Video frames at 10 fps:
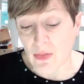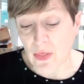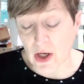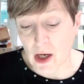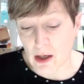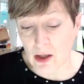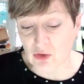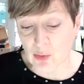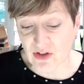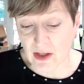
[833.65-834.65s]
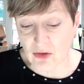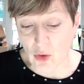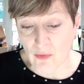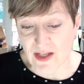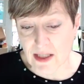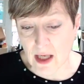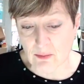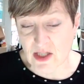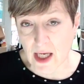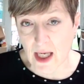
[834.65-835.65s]
the cards were sent on the same
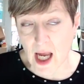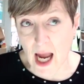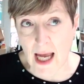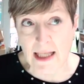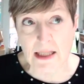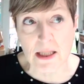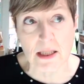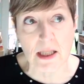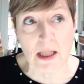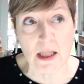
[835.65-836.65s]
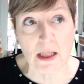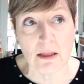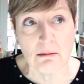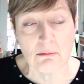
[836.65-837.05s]
day as the...